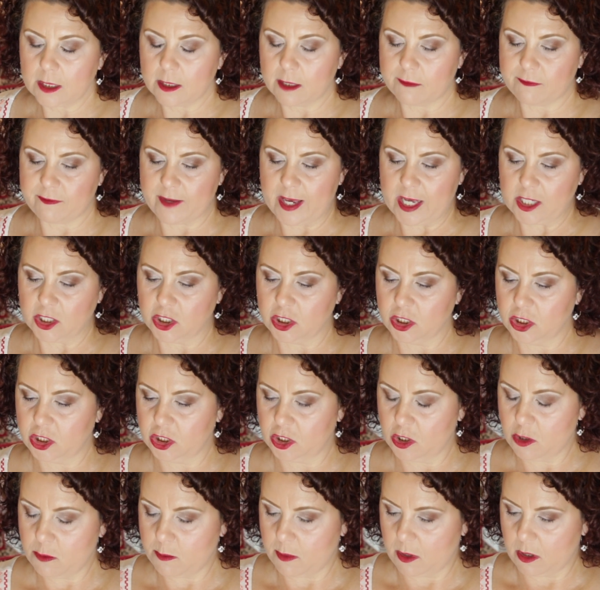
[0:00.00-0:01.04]
the Fashion
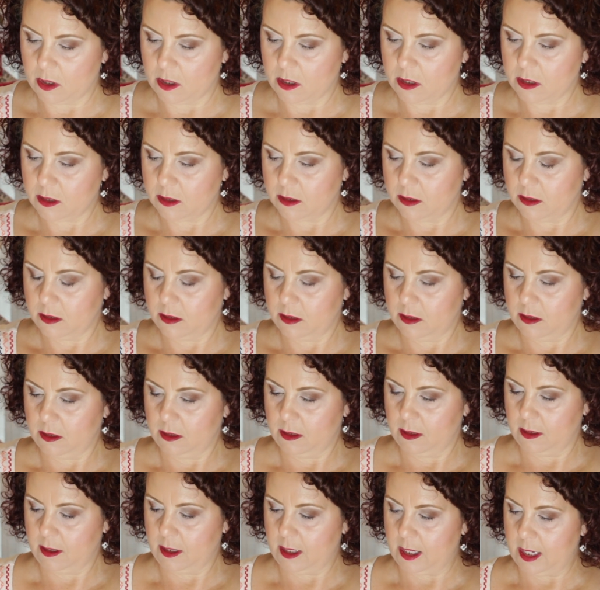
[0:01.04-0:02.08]
Show Mall.
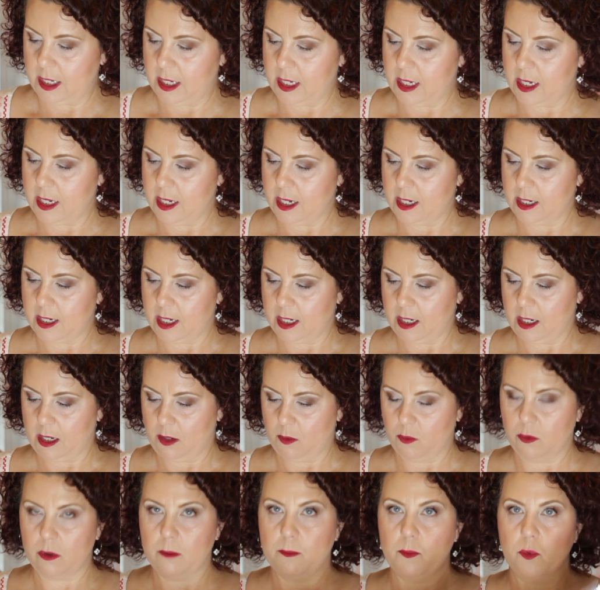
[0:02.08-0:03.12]
And I
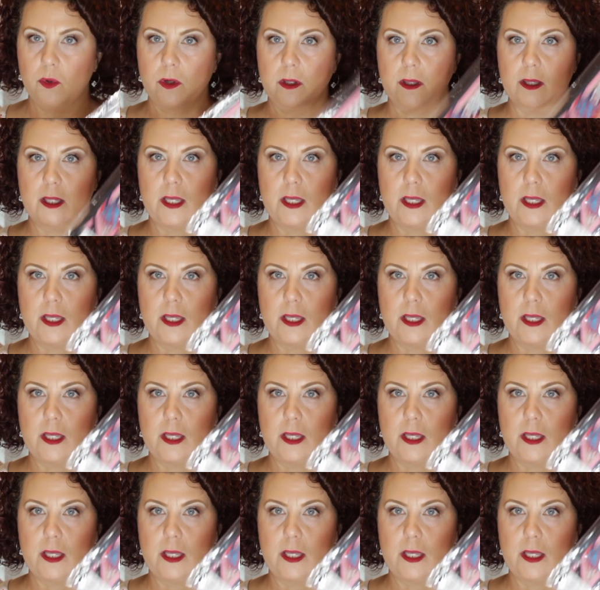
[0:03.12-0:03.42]
got one more